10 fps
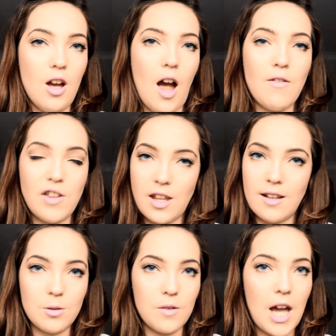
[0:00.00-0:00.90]

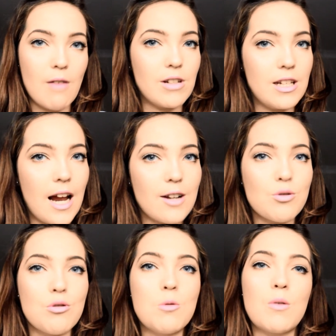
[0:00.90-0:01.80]
Everything's sort of kept really
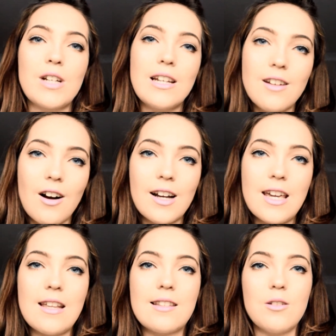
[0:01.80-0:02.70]
natural but really
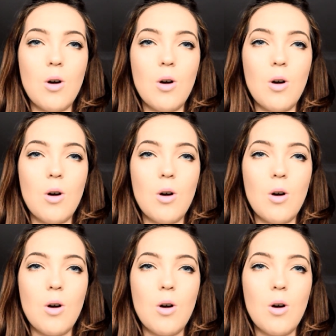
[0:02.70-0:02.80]
light.